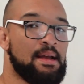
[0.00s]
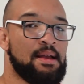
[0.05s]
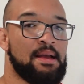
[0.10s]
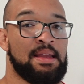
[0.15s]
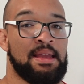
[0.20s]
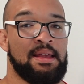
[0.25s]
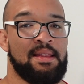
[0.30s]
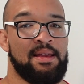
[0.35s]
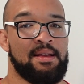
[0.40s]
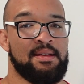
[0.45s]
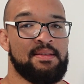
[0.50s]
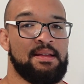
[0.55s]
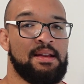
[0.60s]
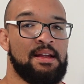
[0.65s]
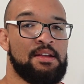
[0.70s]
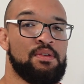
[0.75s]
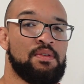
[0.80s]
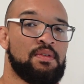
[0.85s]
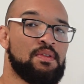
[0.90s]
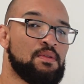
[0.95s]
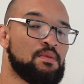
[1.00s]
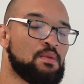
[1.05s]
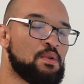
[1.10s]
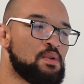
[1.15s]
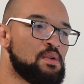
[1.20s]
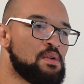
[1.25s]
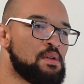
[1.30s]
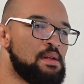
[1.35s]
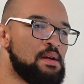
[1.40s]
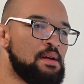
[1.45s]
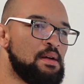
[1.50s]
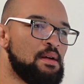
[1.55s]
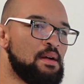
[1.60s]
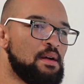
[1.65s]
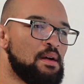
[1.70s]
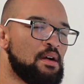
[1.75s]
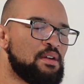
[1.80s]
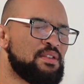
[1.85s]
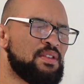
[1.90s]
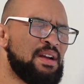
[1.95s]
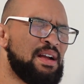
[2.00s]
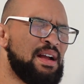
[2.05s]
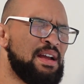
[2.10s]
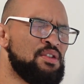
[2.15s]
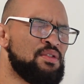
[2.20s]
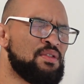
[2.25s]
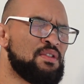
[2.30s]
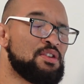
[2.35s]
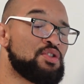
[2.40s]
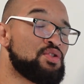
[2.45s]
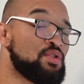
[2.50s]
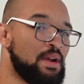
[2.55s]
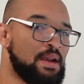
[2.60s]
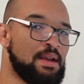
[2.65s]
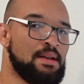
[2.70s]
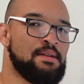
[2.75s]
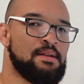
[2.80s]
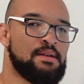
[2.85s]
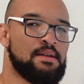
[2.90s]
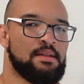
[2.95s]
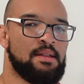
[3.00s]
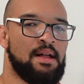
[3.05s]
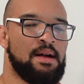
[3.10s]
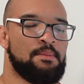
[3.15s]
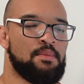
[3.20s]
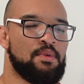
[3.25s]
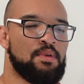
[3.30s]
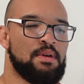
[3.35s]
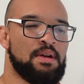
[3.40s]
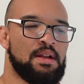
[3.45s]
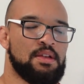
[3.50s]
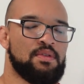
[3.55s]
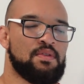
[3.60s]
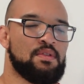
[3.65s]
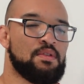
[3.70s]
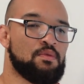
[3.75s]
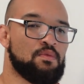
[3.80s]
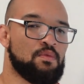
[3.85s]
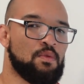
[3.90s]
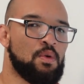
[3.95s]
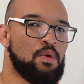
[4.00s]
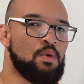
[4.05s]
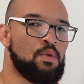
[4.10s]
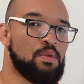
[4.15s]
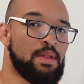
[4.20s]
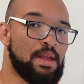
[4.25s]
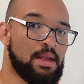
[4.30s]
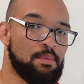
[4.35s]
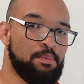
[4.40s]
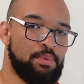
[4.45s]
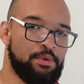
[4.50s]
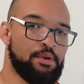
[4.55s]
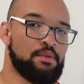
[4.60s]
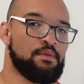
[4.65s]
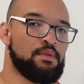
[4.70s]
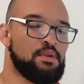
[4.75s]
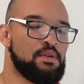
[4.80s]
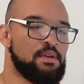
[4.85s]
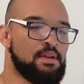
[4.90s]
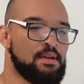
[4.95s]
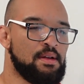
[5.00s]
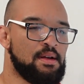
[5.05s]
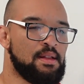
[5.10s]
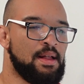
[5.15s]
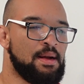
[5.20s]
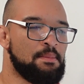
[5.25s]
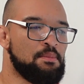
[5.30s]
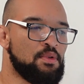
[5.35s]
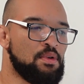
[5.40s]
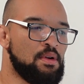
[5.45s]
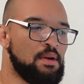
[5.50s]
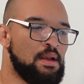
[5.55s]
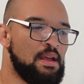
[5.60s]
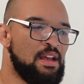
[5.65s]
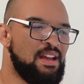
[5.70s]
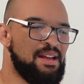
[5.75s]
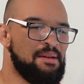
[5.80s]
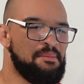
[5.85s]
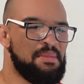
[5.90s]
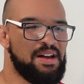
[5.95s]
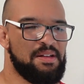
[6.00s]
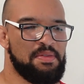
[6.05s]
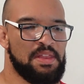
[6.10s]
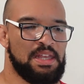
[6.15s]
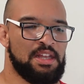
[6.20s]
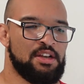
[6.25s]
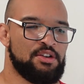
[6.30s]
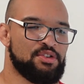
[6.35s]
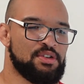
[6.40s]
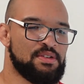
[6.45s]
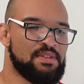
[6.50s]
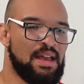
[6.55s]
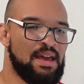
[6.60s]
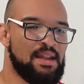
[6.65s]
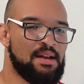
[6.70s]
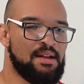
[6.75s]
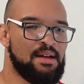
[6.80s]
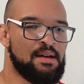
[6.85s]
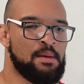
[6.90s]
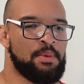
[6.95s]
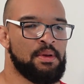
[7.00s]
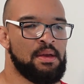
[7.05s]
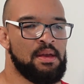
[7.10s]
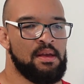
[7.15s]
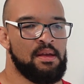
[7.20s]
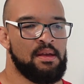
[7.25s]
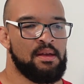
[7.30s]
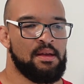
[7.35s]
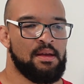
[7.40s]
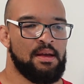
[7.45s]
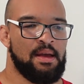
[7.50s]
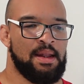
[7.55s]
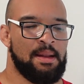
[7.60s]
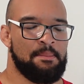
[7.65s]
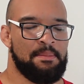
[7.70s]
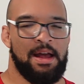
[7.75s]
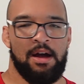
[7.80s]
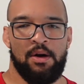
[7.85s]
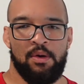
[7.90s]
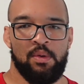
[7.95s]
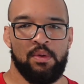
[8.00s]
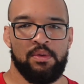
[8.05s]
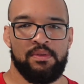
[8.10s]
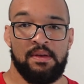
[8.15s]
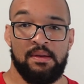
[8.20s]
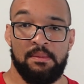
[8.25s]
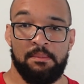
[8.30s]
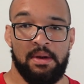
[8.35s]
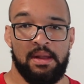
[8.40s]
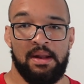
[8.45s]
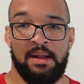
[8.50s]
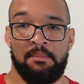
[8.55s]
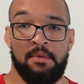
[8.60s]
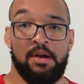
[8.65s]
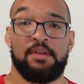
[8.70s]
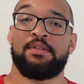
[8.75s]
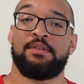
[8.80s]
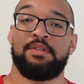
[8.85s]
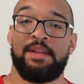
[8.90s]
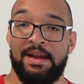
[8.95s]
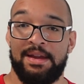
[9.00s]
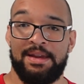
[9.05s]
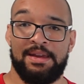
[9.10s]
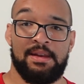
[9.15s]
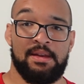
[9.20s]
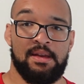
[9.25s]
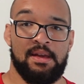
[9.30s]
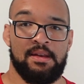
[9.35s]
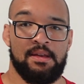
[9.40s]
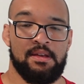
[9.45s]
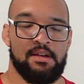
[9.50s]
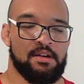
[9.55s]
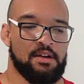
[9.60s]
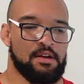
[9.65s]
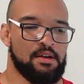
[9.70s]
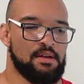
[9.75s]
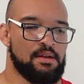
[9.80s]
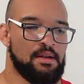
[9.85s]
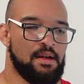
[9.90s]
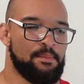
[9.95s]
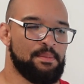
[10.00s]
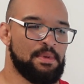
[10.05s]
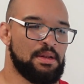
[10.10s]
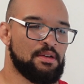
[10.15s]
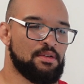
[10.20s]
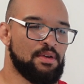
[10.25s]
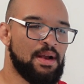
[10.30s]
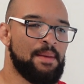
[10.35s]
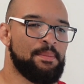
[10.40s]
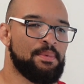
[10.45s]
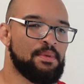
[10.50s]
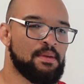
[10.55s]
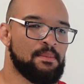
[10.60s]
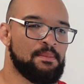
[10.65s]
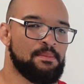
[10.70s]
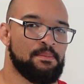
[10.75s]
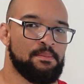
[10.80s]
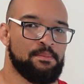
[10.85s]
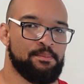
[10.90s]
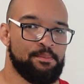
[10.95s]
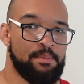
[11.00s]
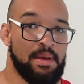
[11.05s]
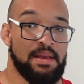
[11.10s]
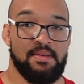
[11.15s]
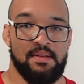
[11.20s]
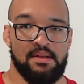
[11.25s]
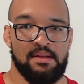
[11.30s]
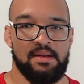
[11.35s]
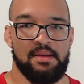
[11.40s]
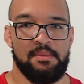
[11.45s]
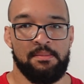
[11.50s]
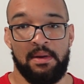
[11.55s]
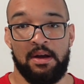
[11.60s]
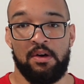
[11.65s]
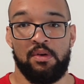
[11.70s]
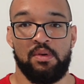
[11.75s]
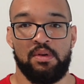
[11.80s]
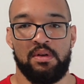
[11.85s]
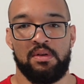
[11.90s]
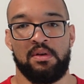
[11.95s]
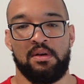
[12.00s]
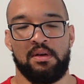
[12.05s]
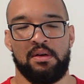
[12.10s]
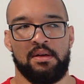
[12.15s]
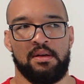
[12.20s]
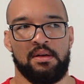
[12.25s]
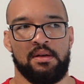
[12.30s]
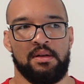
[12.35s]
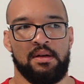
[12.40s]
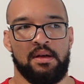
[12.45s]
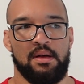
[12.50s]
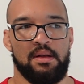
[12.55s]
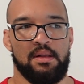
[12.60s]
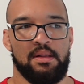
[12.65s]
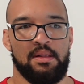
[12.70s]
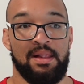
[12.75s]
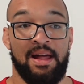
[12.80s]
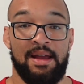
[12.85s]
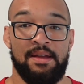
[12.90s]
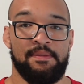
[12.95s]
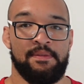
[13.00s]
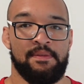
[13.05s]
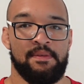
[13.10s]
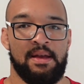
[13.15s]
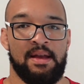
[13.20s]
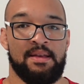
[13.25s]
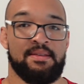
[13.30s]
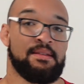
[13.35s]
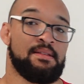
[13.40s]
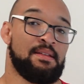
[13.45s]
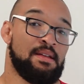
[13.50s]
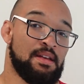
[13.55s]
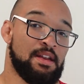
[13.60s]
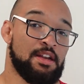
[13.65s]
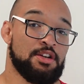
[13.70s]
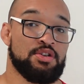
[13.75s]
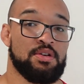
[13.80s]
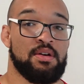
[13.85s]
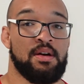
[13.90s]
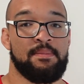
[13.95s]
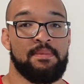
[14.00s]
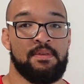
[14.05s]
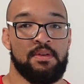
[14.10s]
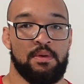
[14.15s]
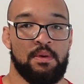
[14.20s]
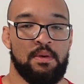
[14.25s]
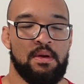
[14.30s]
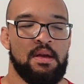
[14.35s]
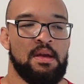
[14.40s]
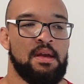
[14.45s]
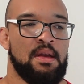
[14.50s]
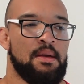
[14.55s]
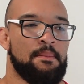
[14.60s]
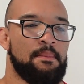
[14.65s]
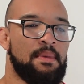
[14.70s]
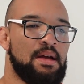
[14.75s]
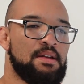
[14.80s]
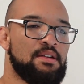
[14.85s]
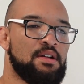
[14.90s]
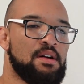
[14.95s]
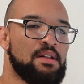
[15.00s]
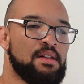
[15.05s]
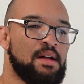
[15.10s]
again, like I said, I used to train a lot more, and I used to roll, like pure rolling, a lot more. But the injuries added up, and I'm not old, but I'm also not getting any younger. I've been grappling basically my whole life as a teenager up to my adult